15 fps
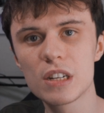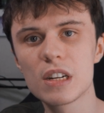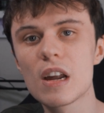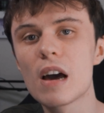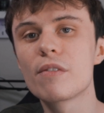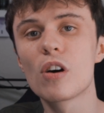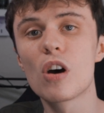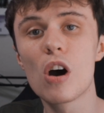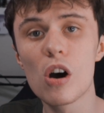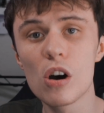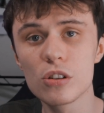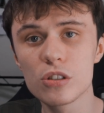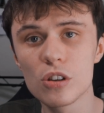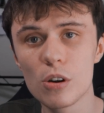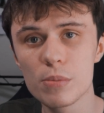did have a
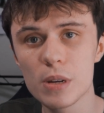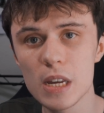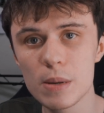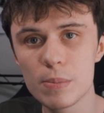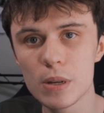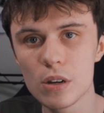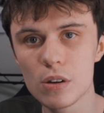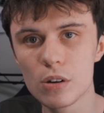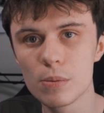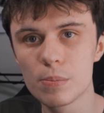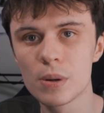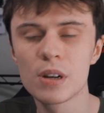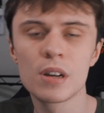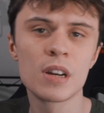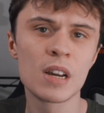hard time keeping up.
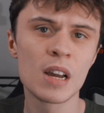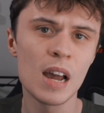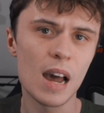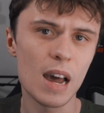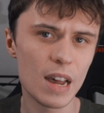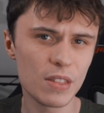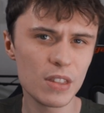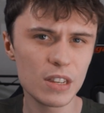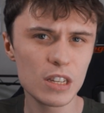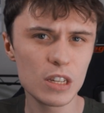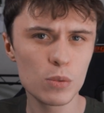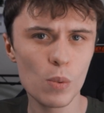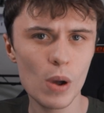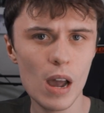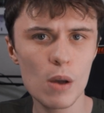And this
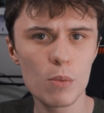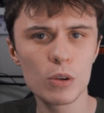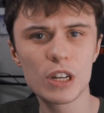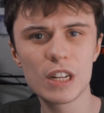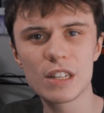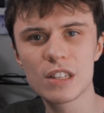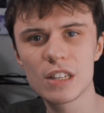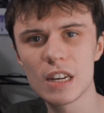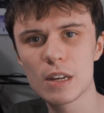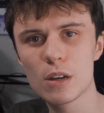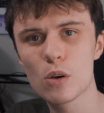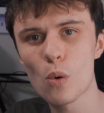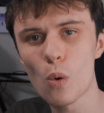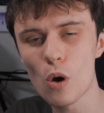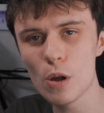is where we did see
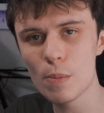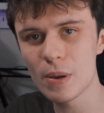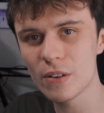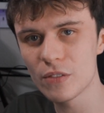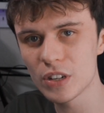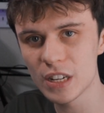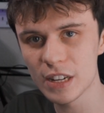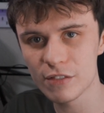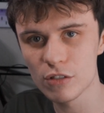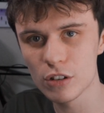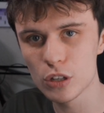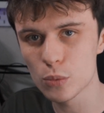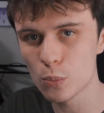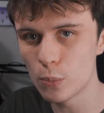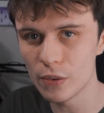quite a bit of a
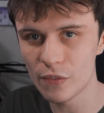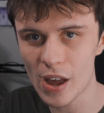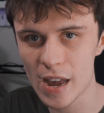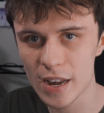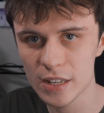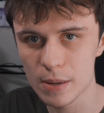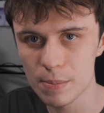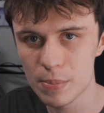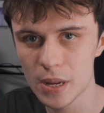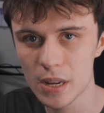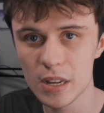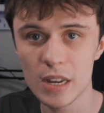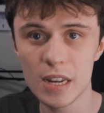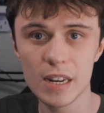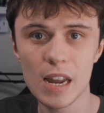difference with
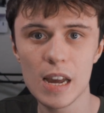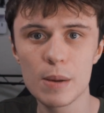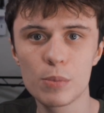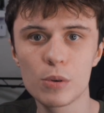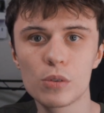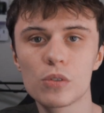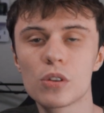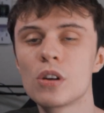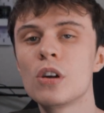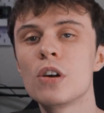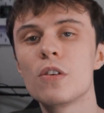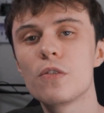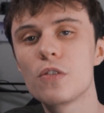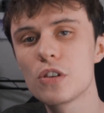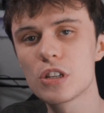XMP enabled
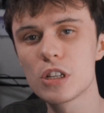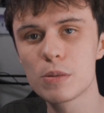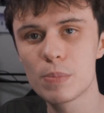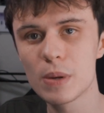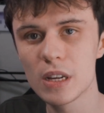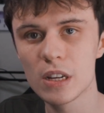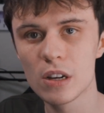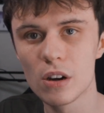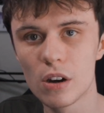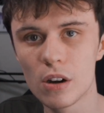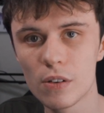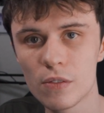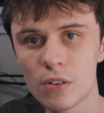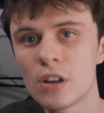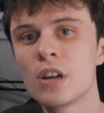versus being
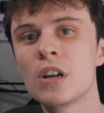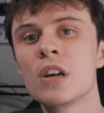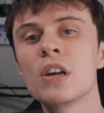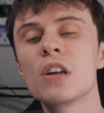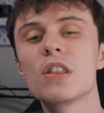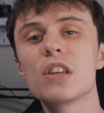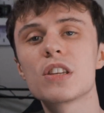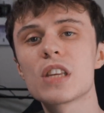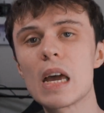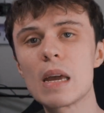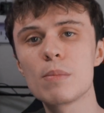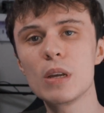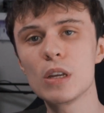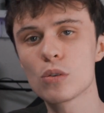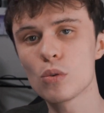off. The
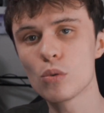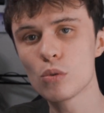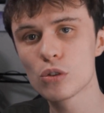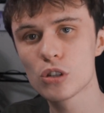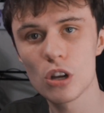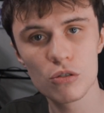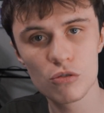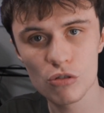same is also